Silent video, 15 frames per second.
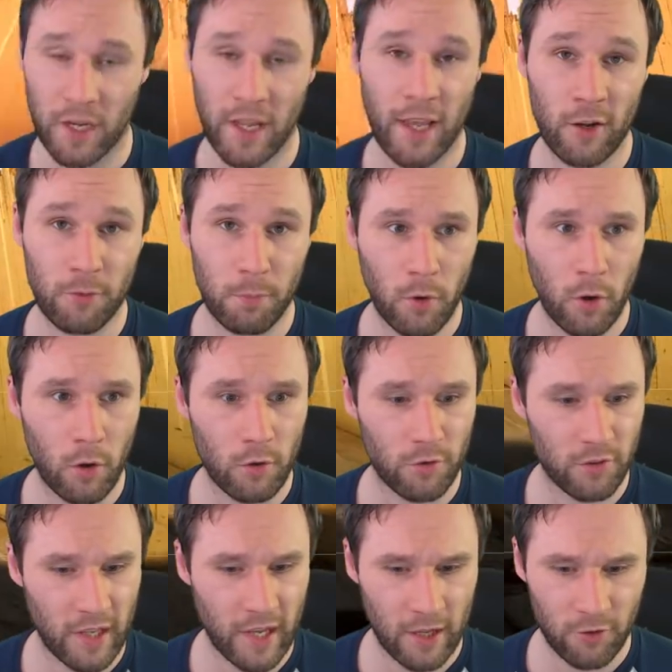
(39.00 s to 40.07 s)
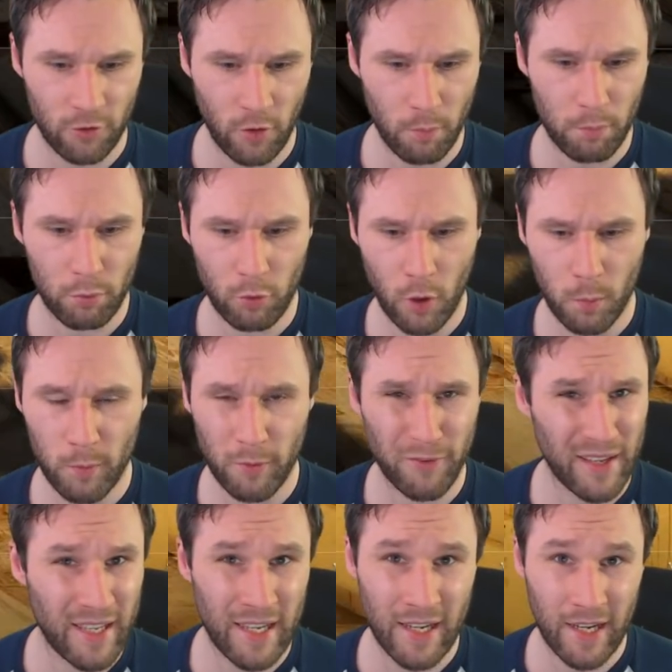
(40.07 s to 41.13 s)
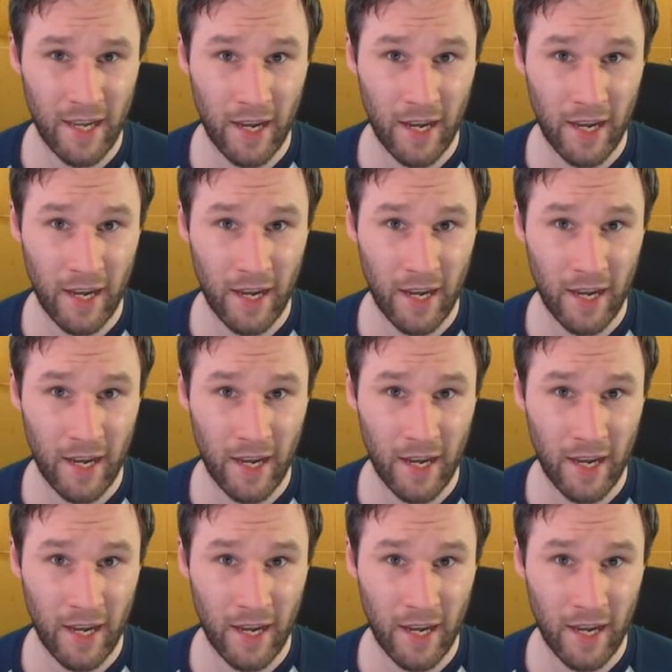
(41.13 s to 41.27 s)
On Xbox they had some problem with EA